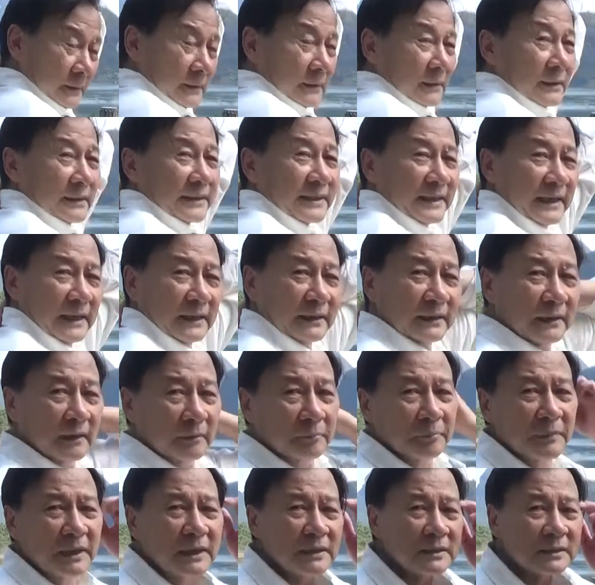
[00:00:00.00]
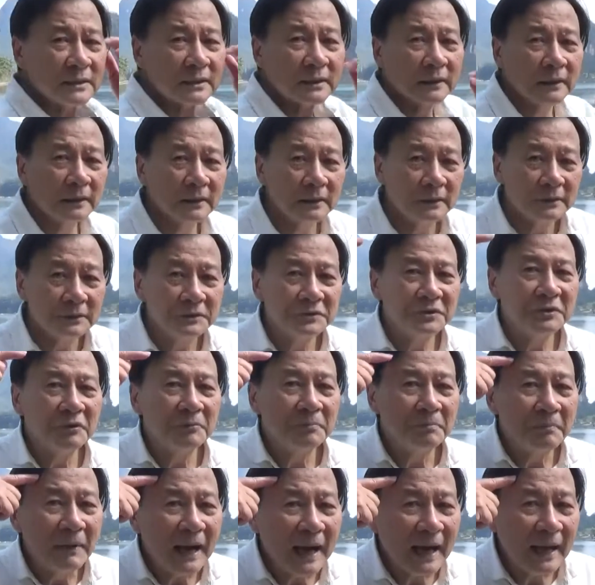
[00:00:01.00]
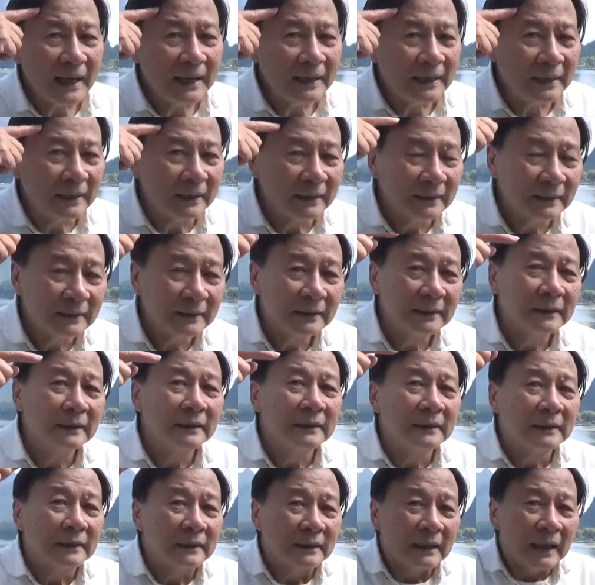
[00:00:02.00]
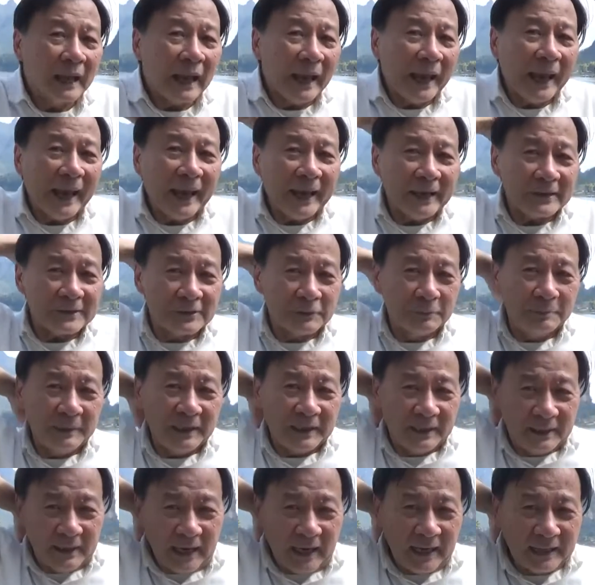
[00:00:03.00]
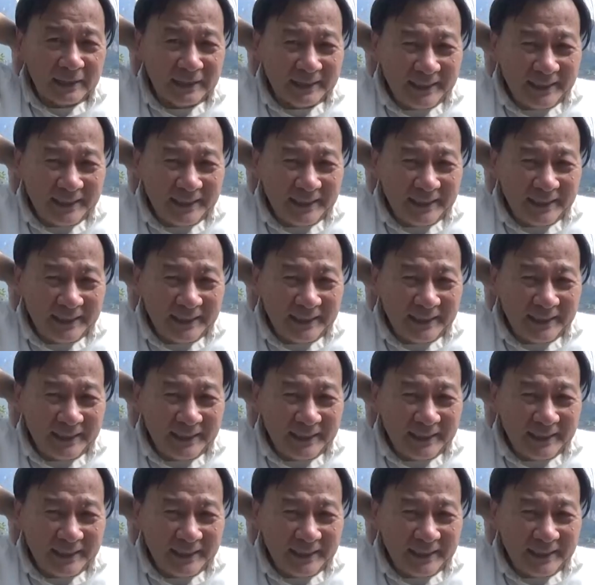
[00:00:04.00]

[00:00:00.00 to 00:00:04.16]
the center? Means your mind had to be down